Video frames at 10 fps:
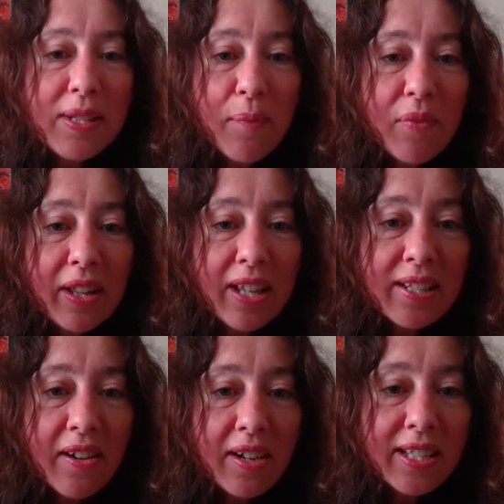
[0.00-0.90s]
something
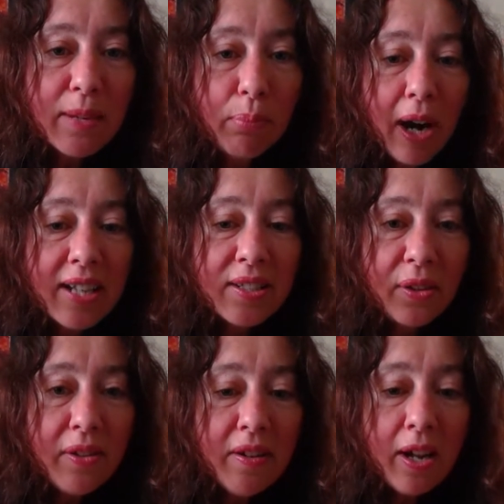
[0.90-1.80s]
that's nice to press
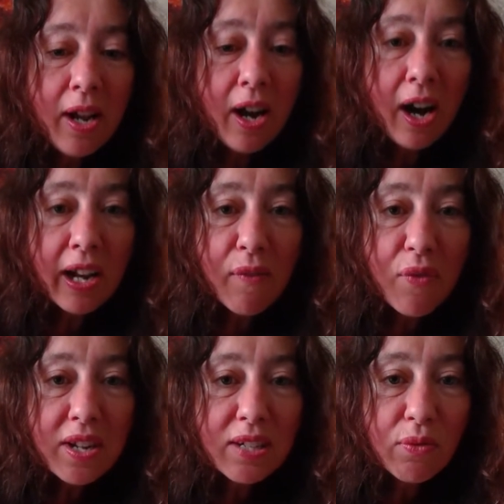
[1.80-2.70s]
on. I'm going to
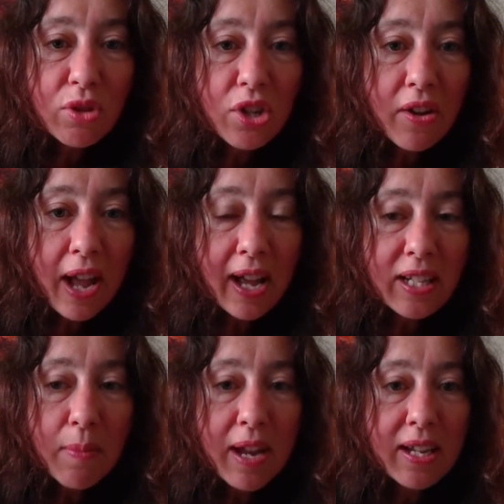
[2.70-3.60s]
first of all show you how
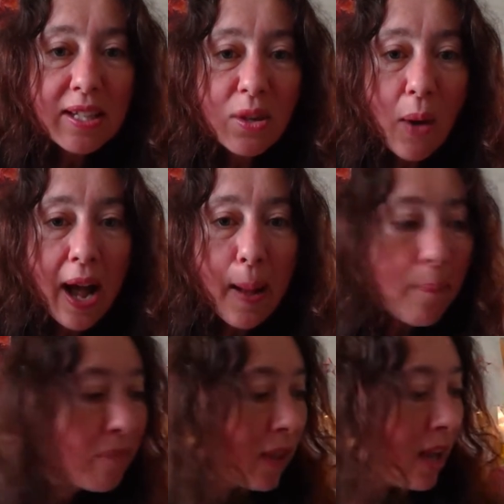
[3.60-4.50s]
to make a square,
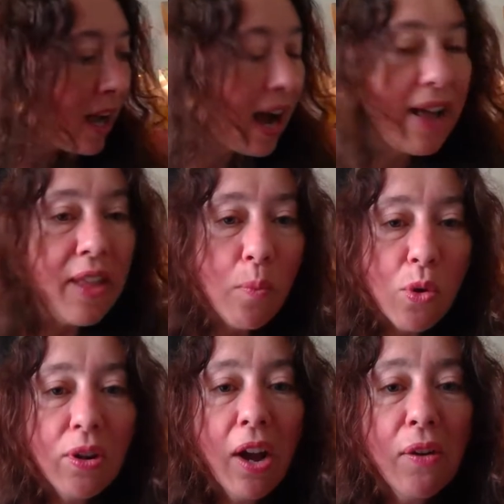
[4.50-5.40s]
and then
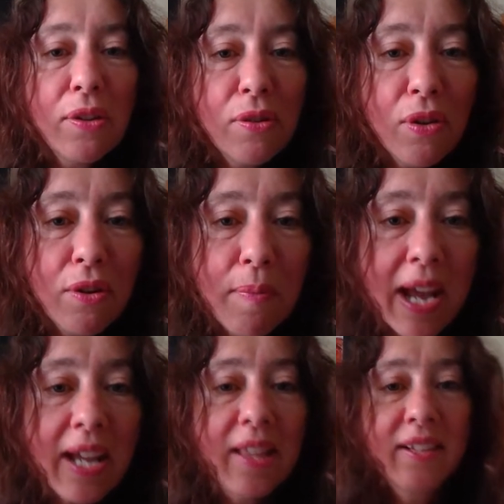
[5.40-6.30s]
we'll go through
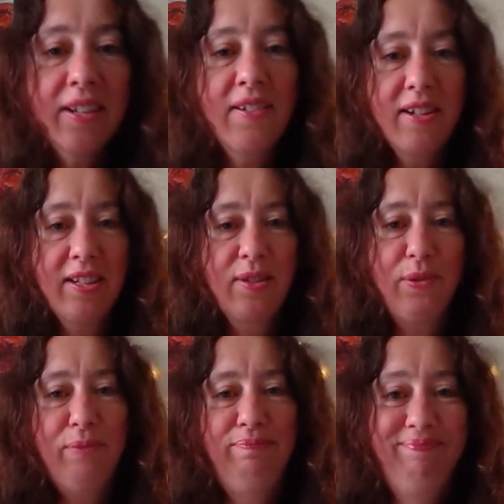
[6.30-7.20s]
making a
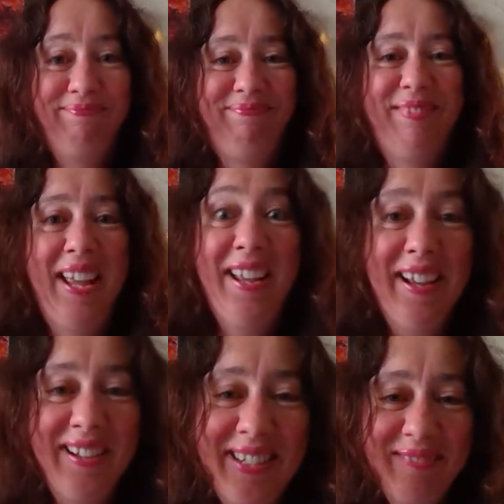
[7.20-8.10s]
dinosaur. Here
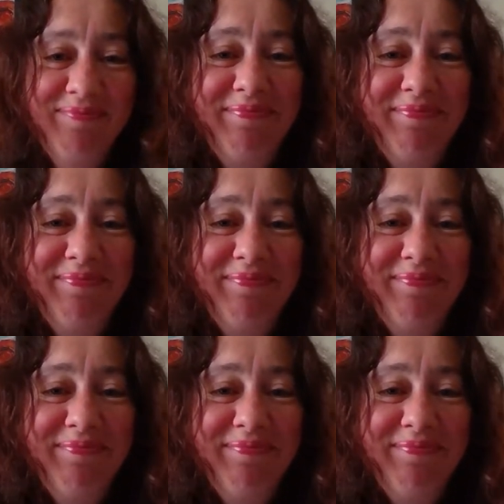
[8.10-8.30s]
goes.